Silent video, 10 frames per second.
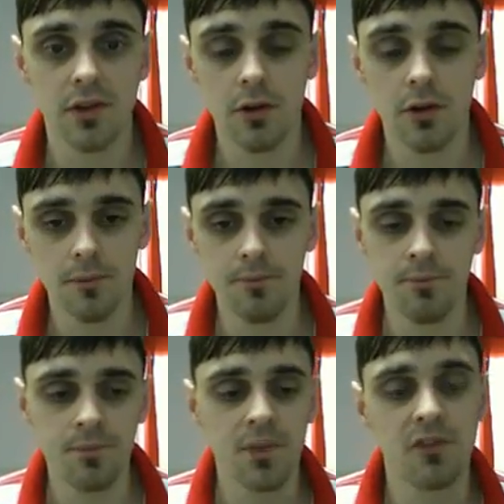So,
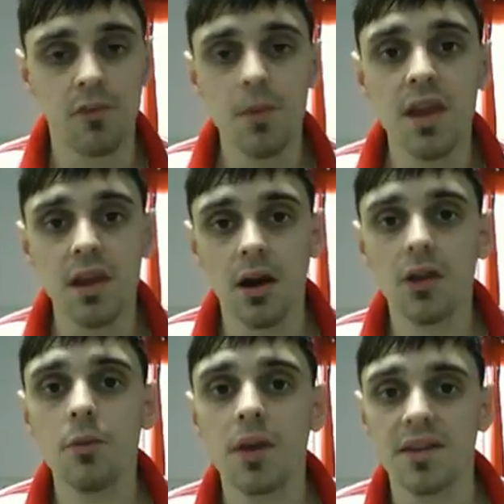for me,
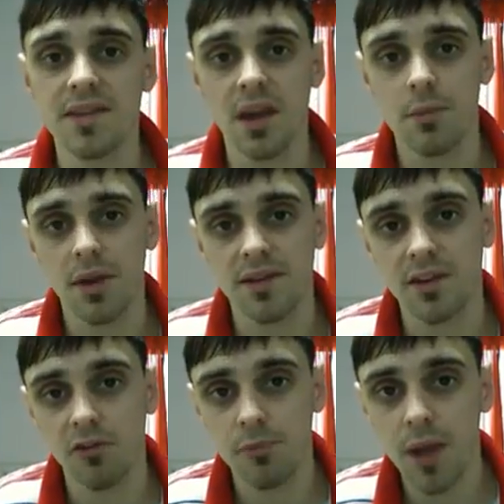I don't mind setting
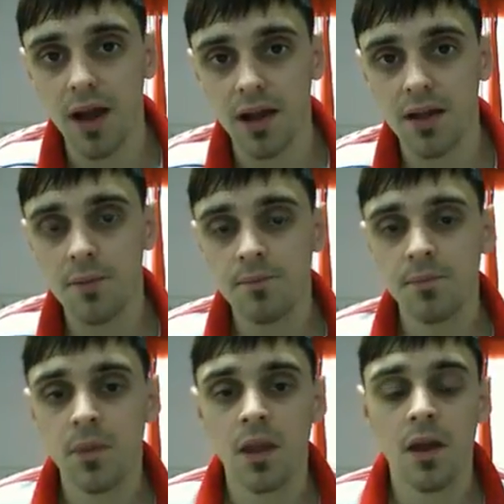myself back,
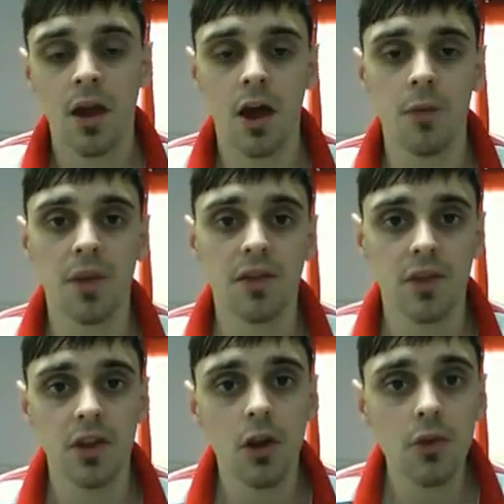
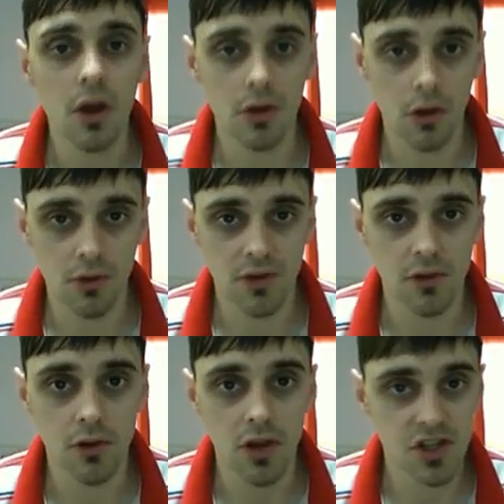because I know that I'm going
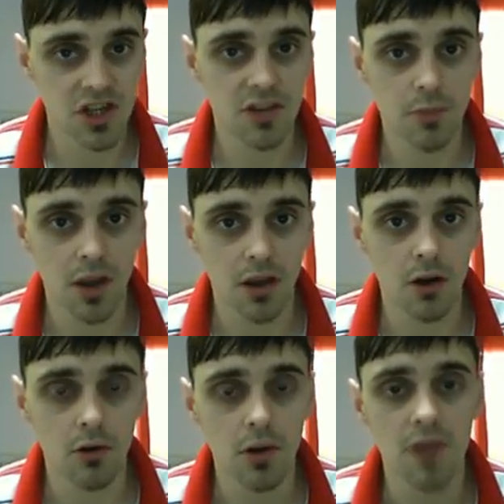to achieve my
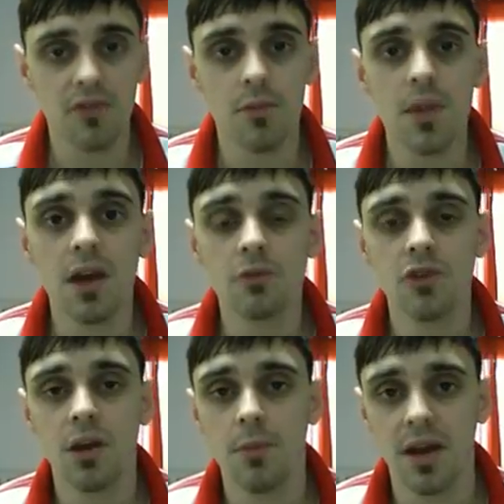goal. Like for me, I'm
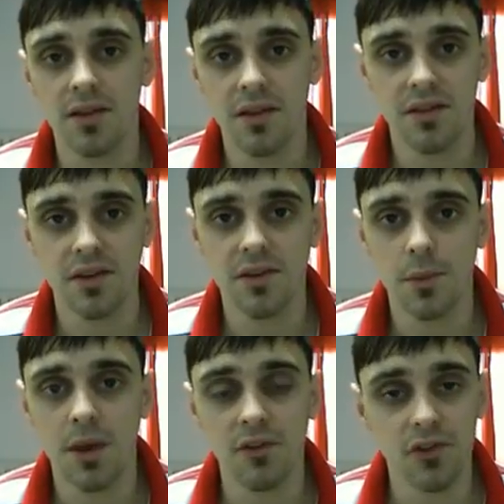trying to max this
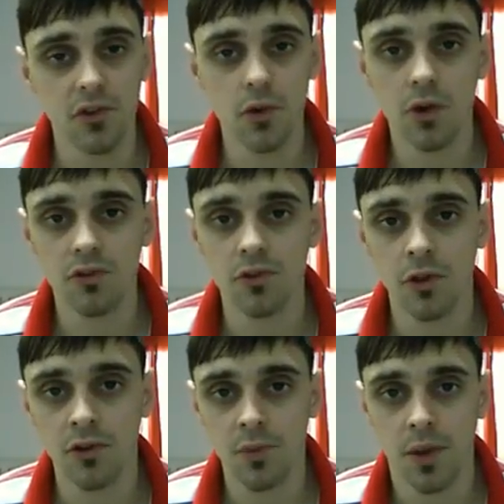system out for
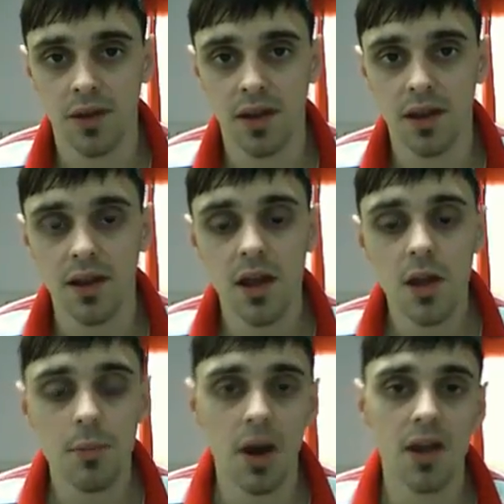$200 per day.
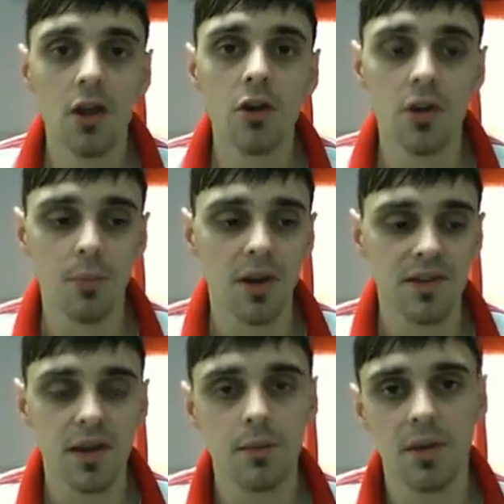But I know that by
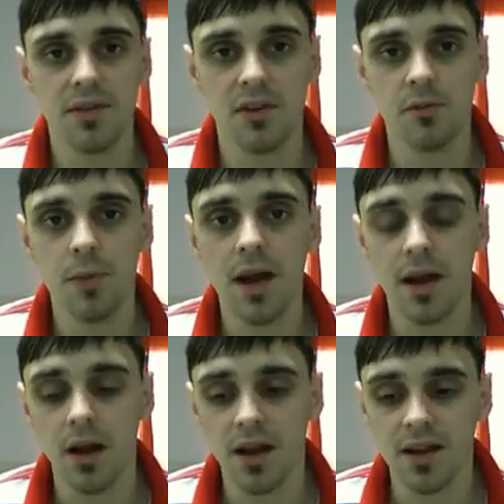setting myself
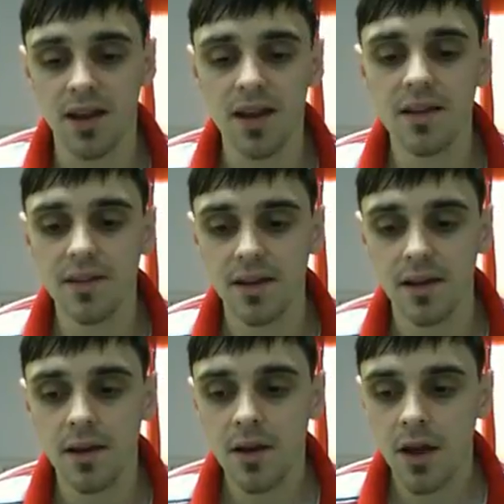back, I can
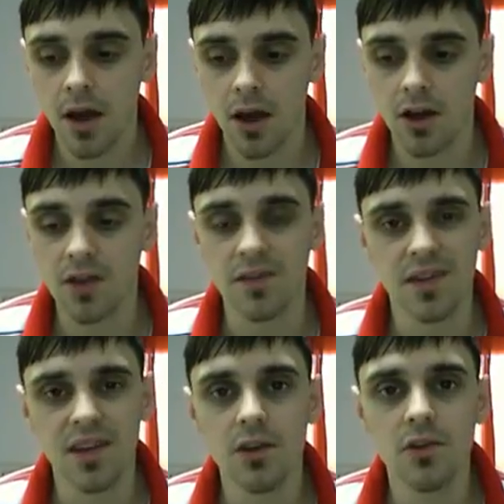easily
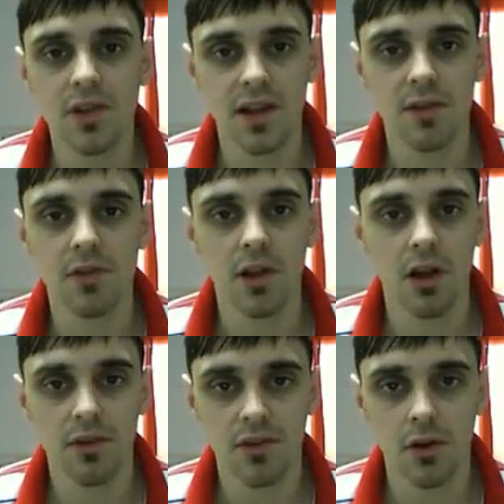continue to live the
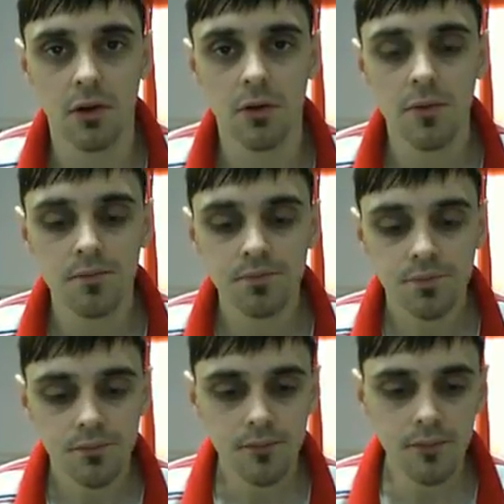lifestyle
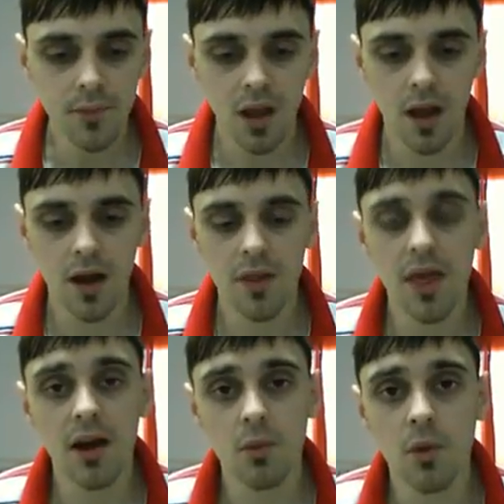
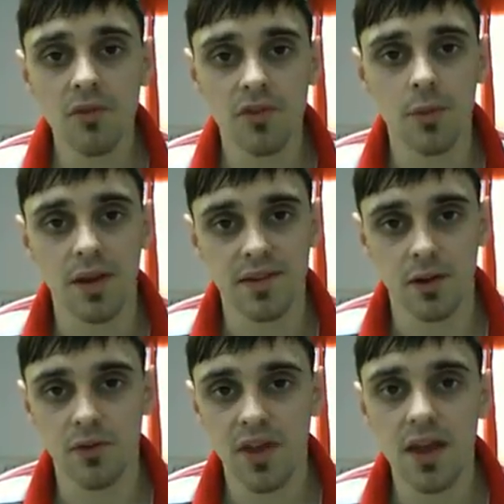that I want for
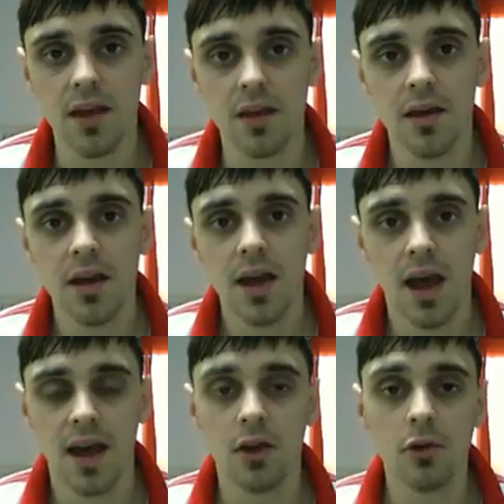myself here.
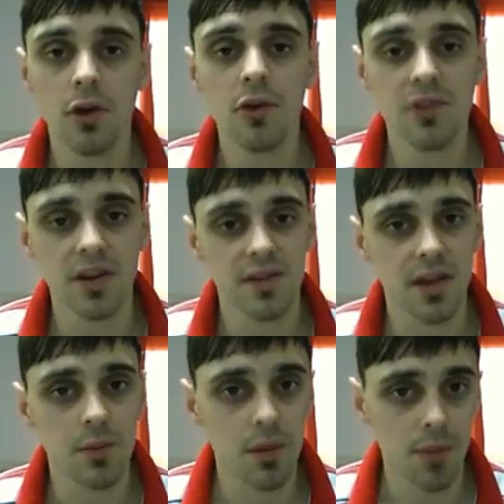And although it's going to
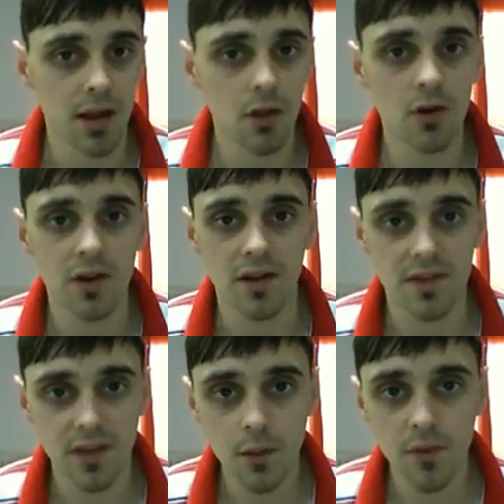take me a bit longer than
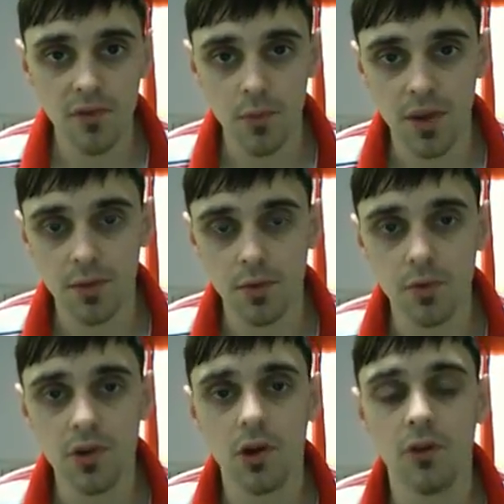some other
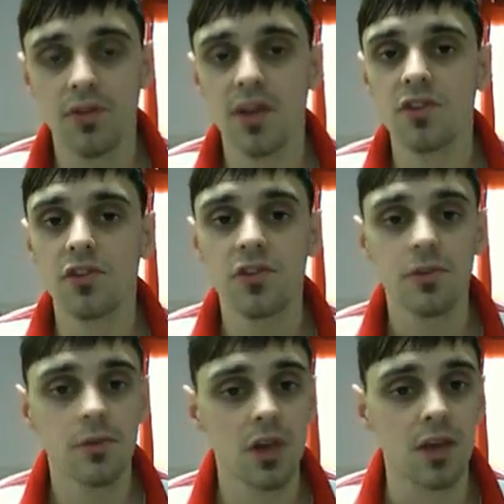people, you know, if they
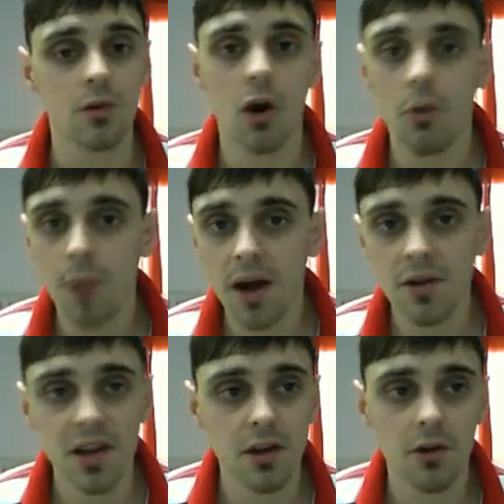just keep
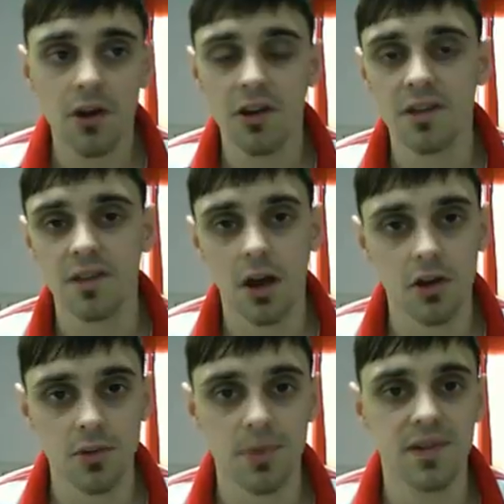compounding their earnings
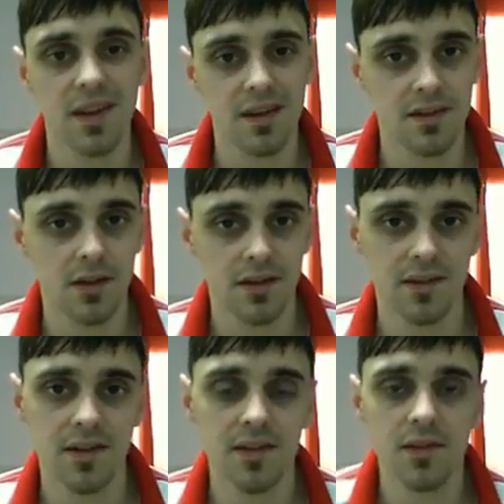100% inside the
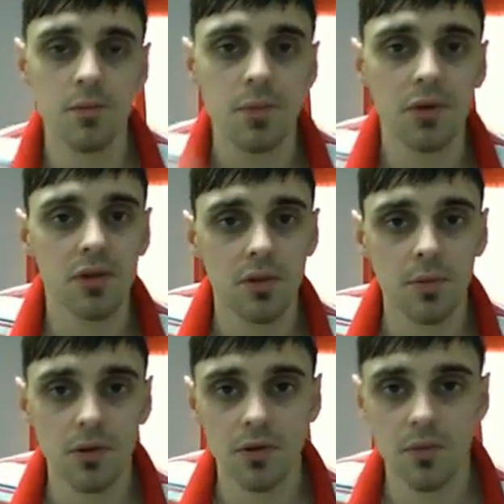system,
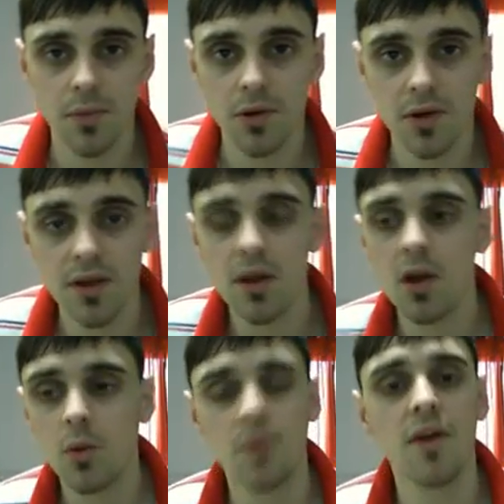building
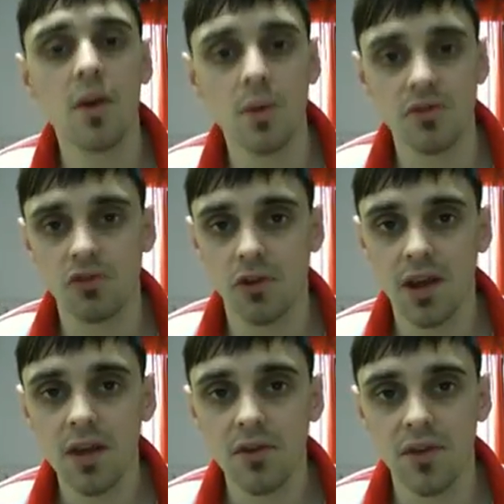without withdrawing
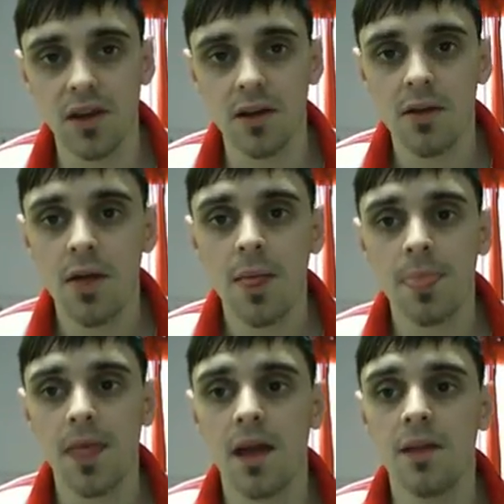anything,
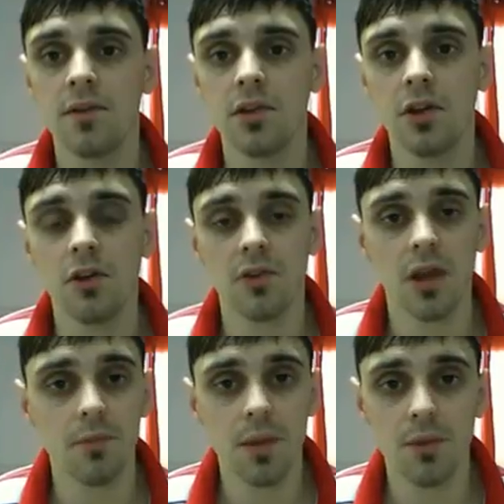then, you know,
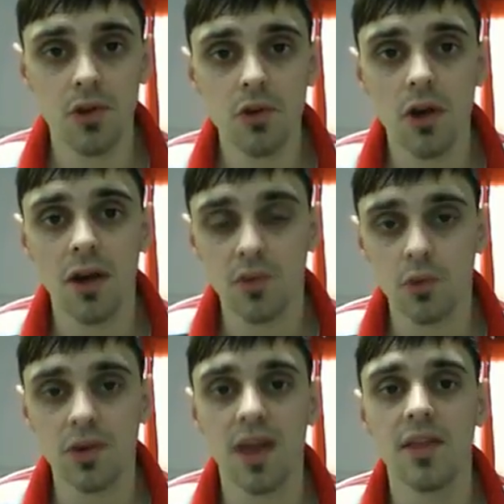like maybe you guys
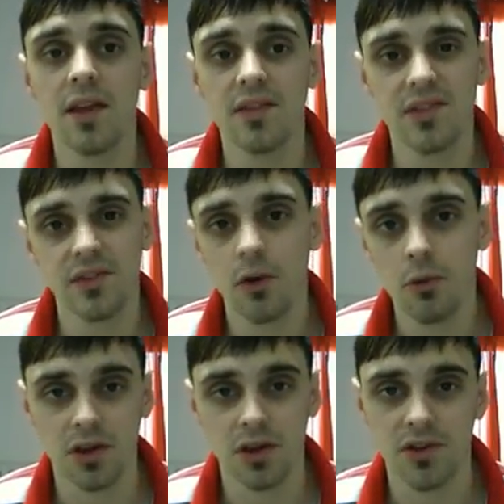will get there so
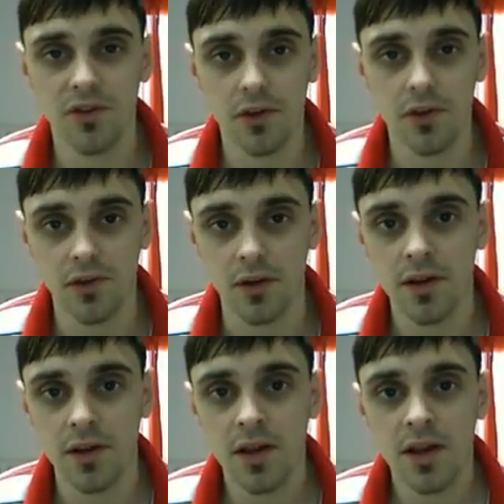much faster.